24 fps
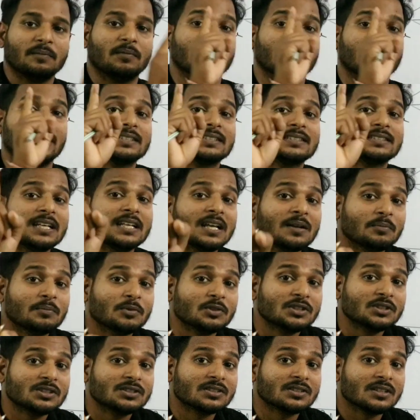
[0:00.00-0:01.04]
For axial
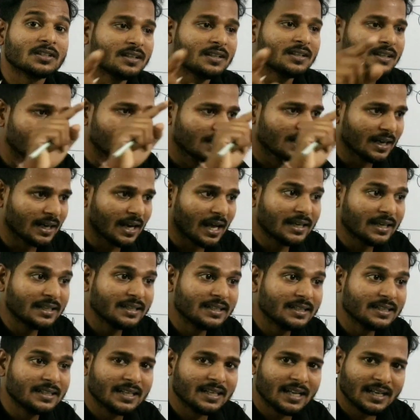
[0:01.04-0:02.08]
position
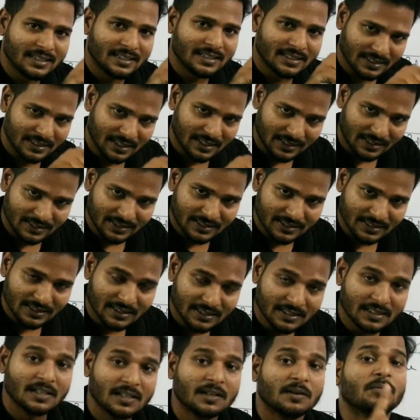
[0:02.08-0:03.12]
90, 90,
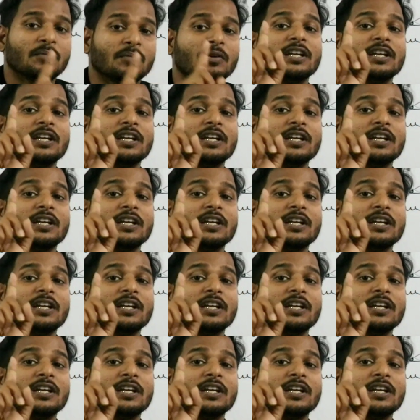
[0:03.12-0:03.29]
90.